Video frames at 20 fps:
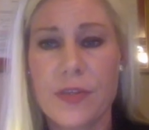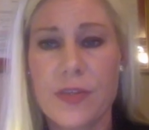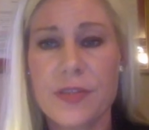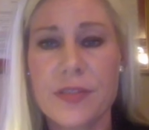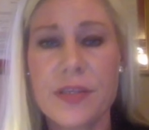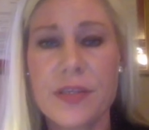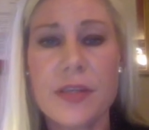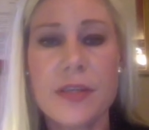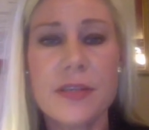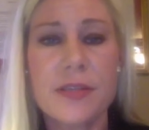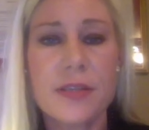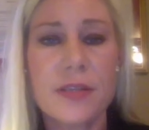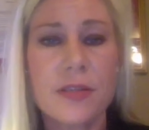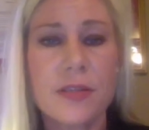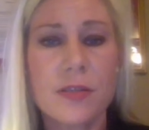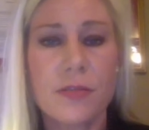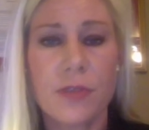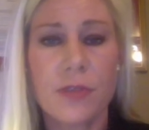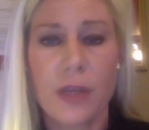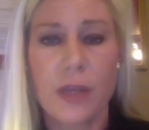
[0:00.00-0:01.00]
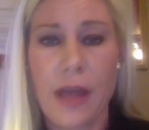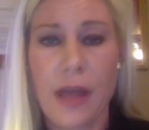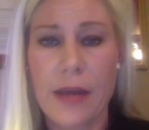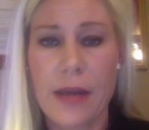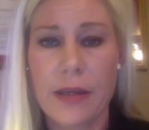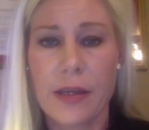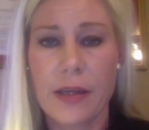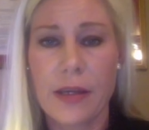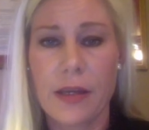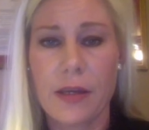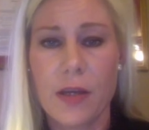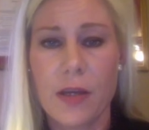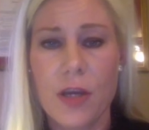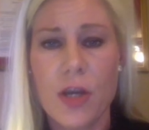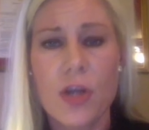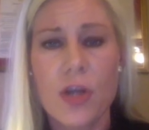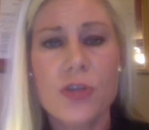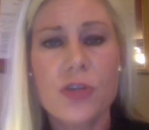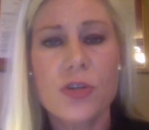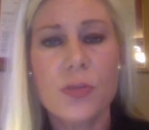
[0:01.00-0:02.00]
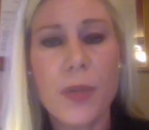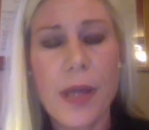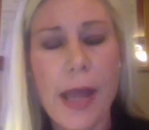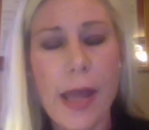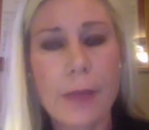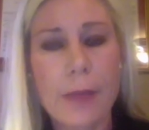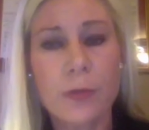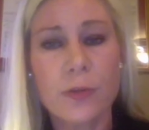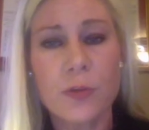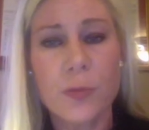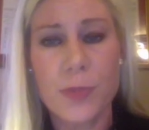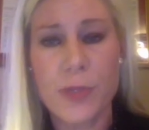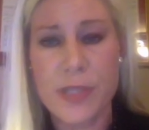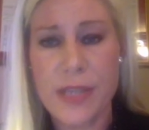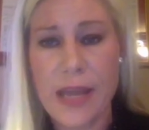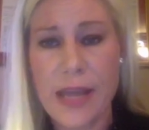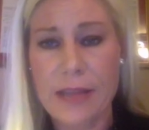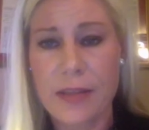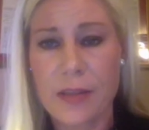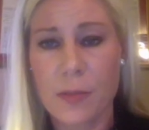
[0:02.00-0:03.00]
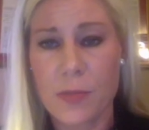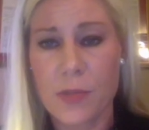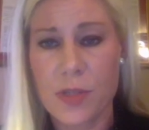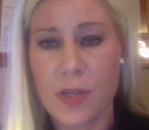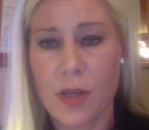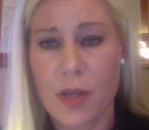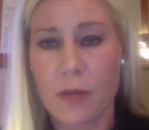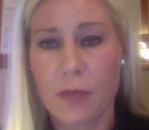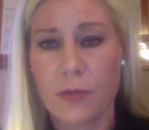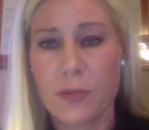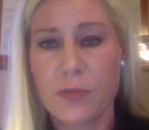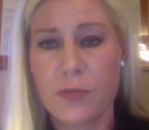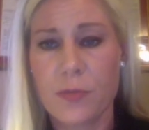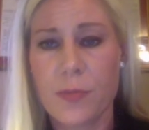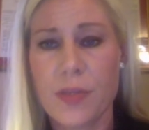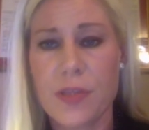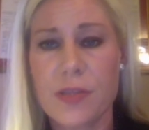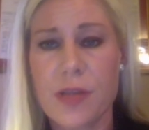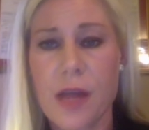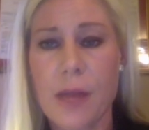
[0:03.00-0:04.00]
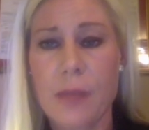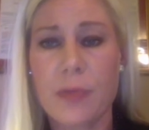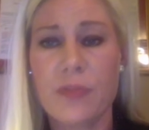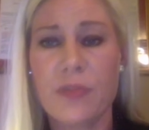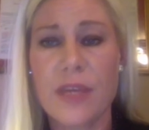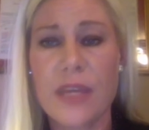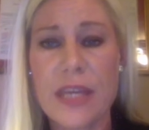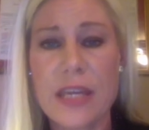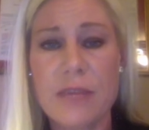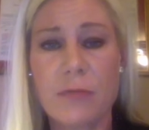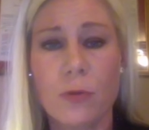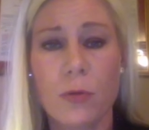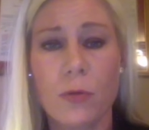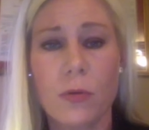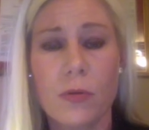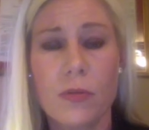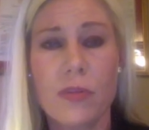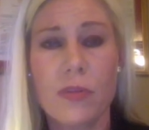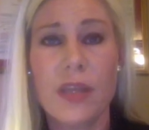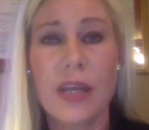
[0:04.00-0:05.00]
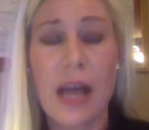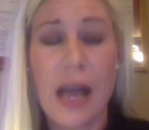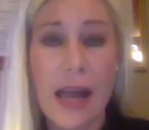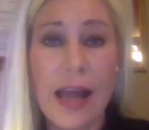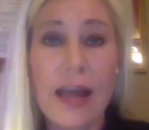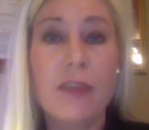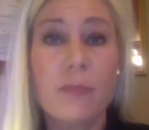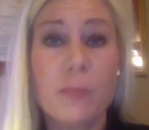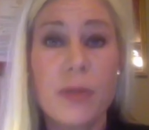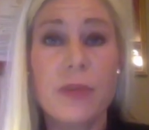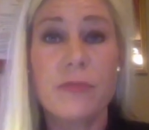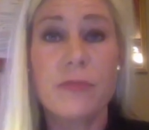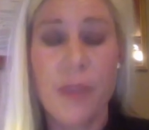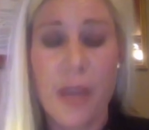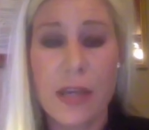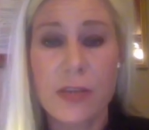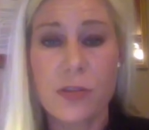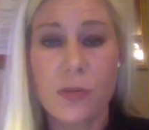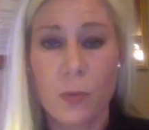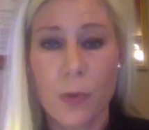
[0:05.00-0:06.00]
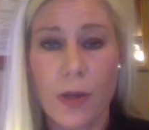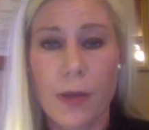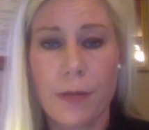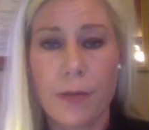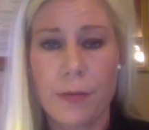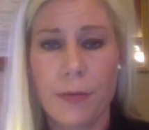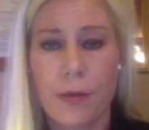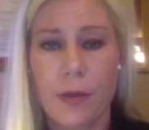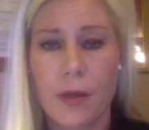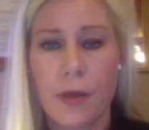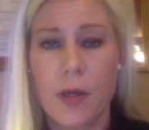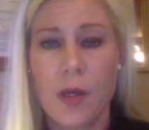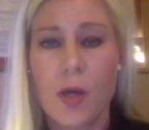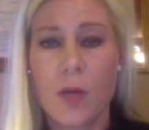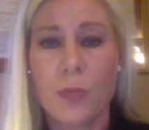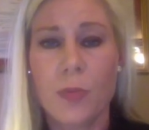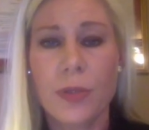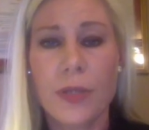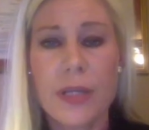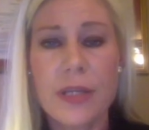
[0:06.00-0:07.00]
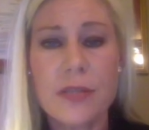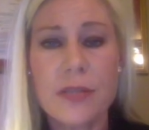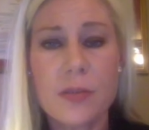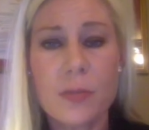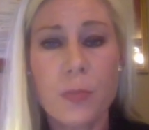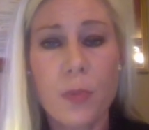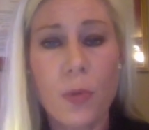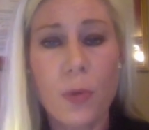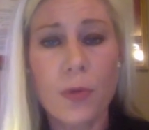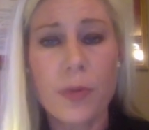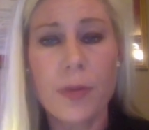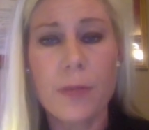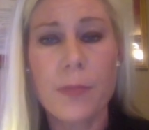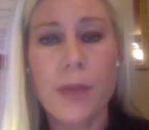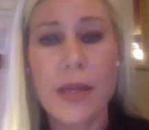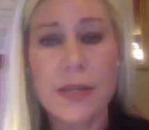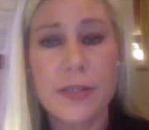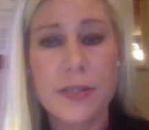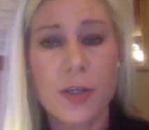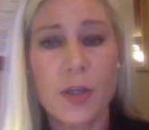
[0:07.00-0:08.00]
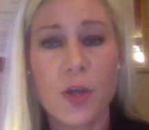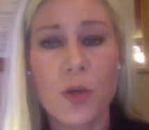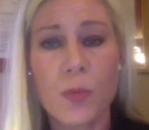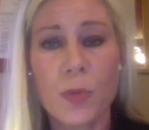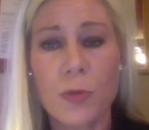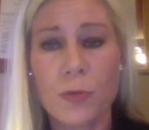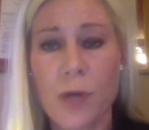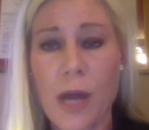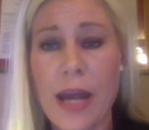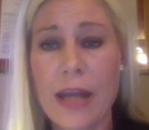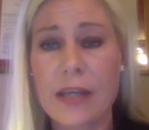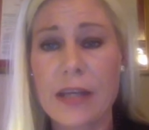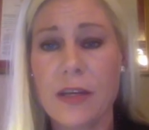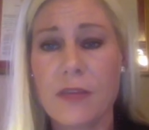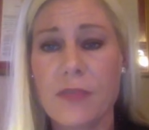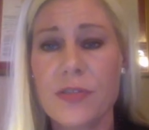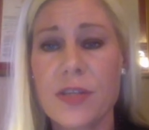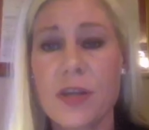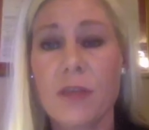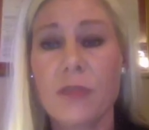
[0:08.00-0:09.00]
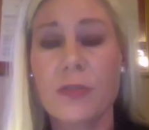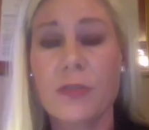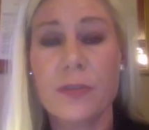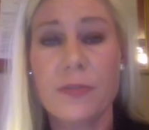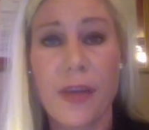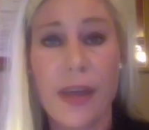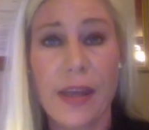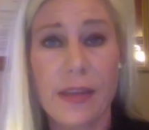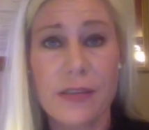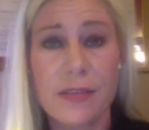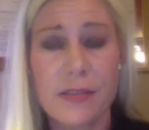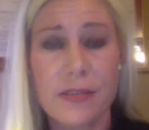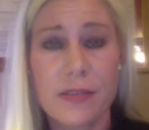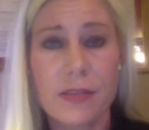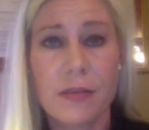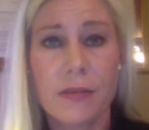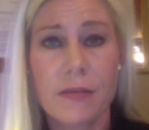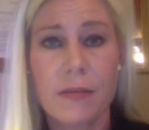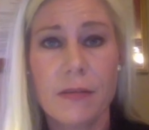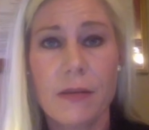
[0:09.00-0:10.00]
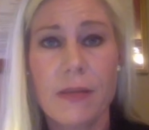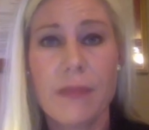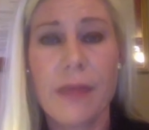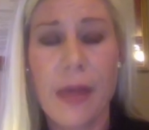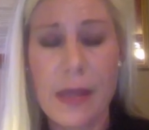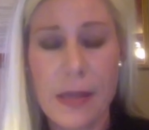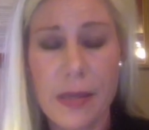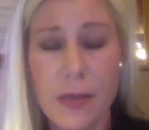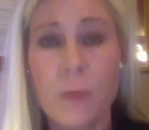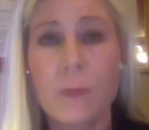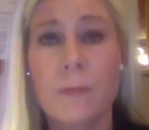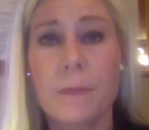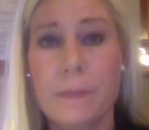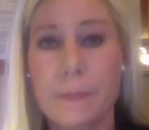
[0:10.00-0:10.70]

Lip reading: The citizens of Connecticut should be able to protect themselves from the type of evil that I have been faced with. Please support the basic human right of self-defense. Thank you.